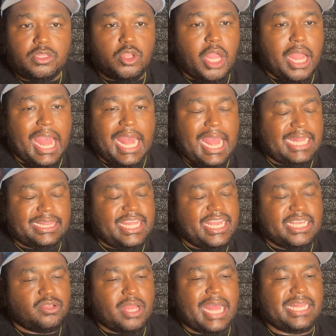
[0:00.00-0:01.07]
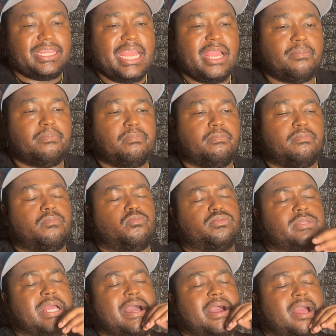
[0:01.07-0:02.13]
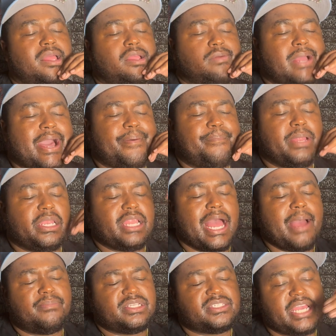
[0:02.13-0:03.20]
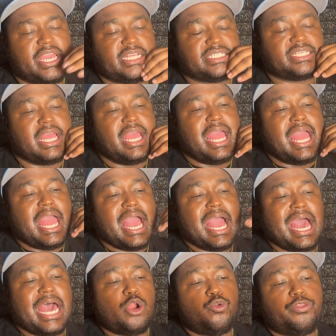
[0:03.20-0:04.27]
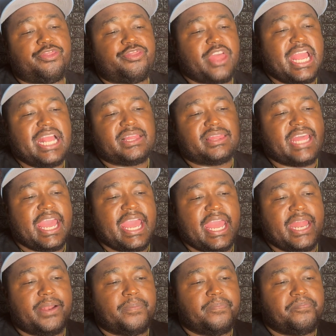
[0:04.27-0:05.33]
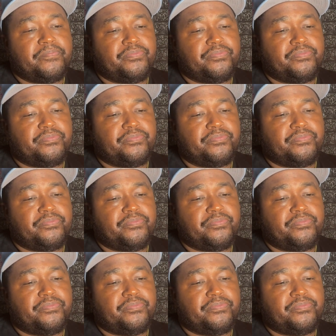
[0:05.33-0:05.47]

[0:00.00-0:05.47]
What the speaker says: I think how I'm gonna say is, I don't think that,